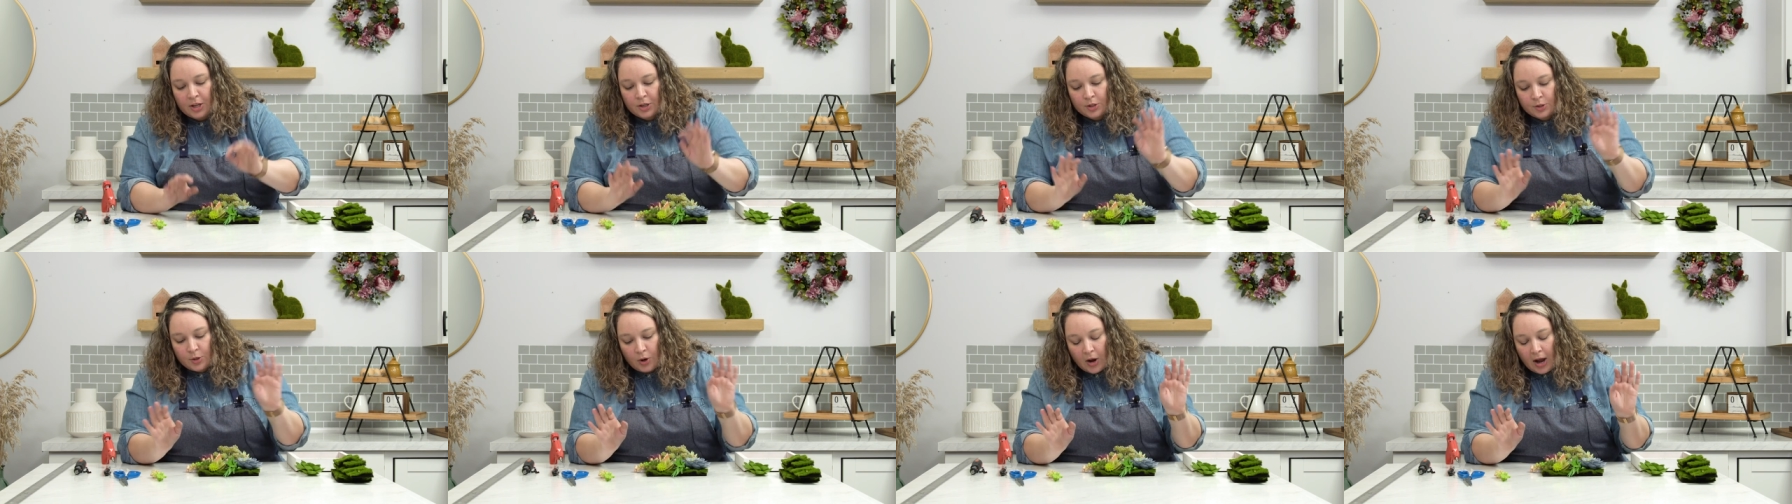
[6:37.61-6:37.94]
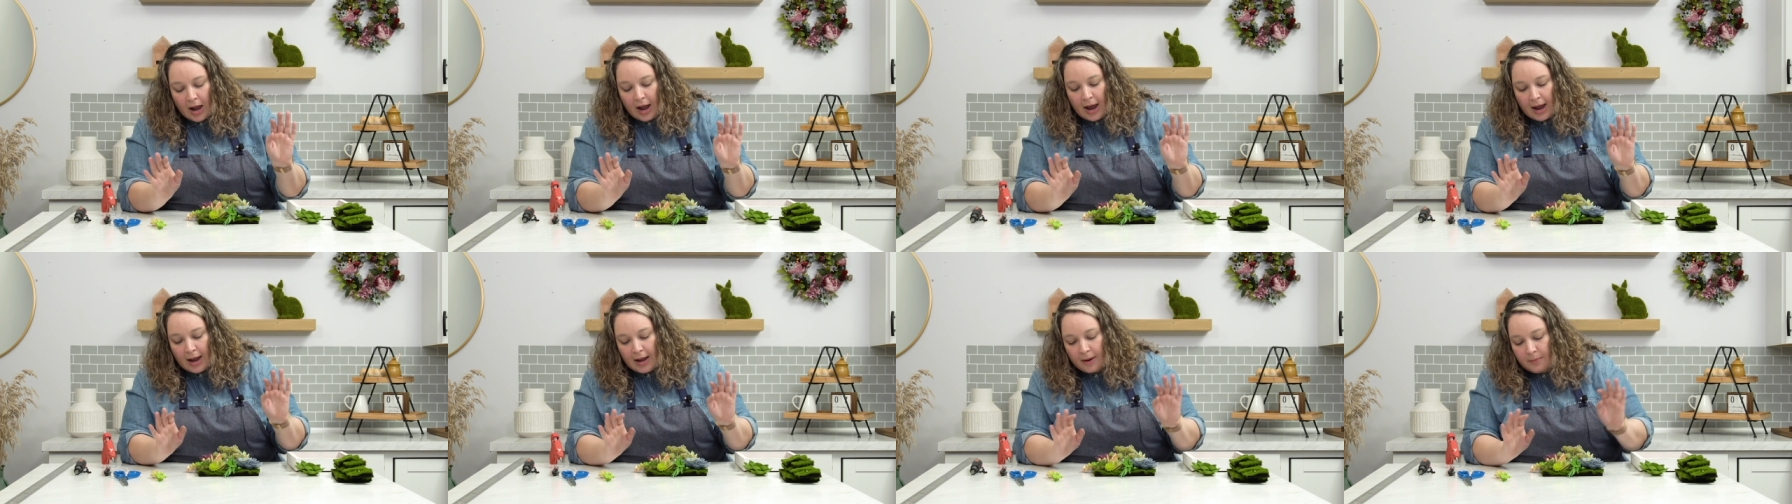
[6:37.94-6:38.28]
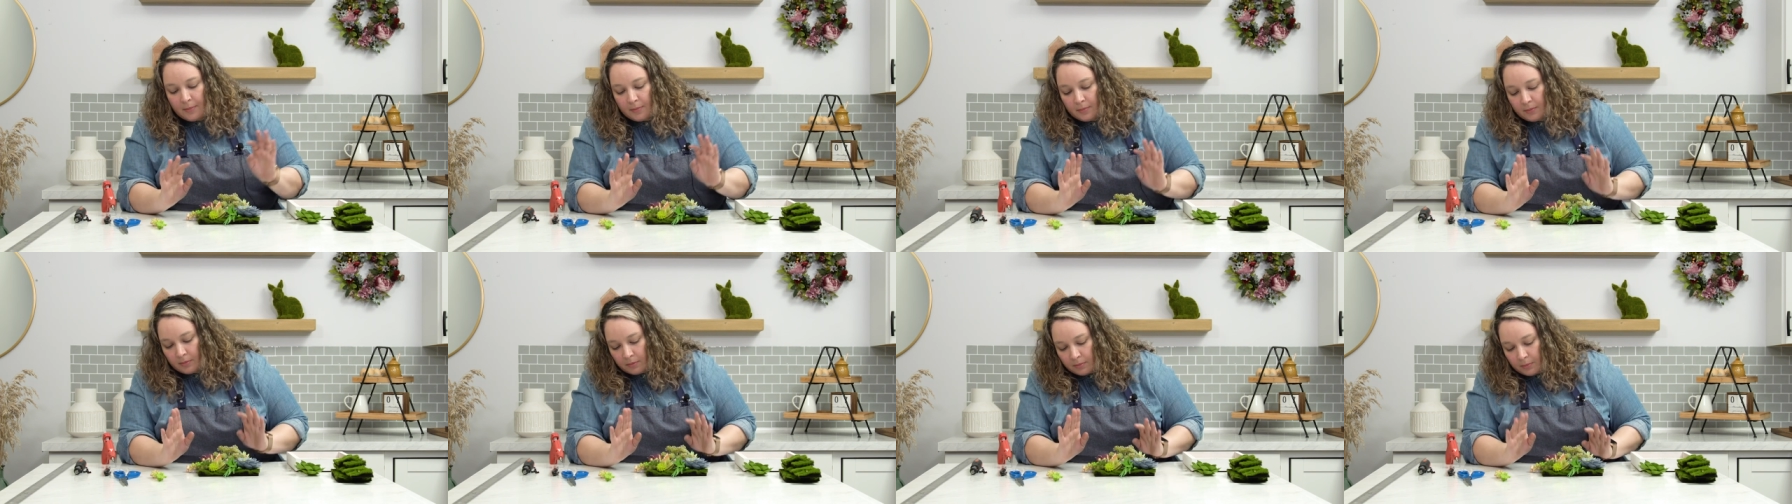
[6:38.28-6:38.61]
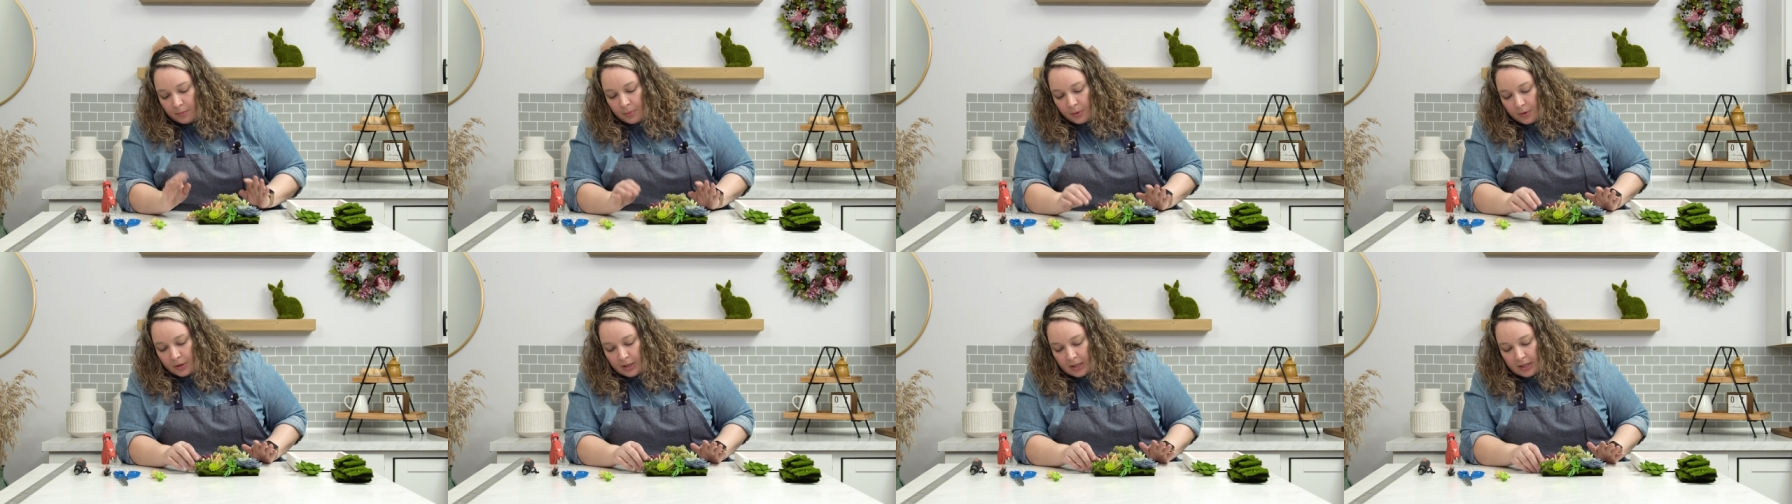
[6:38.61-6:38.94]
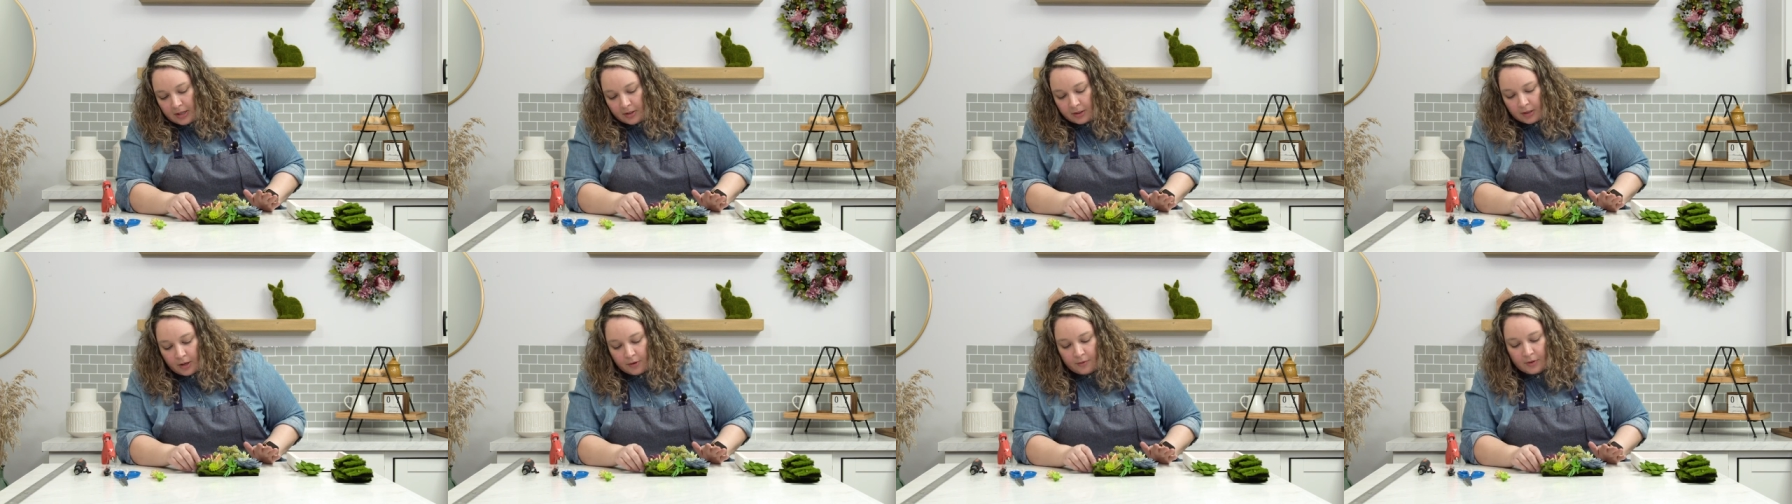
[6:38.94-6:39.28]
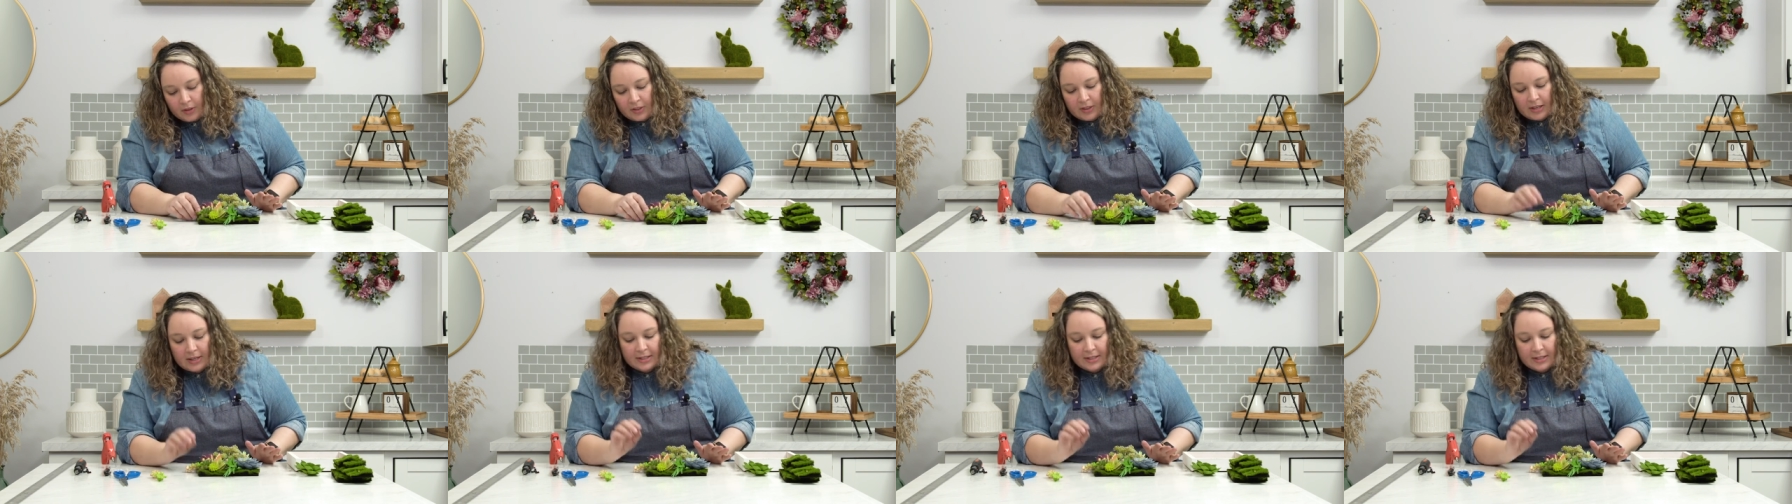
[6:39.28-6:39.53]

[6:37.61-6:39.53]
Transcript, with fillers: So I'm pretty in love with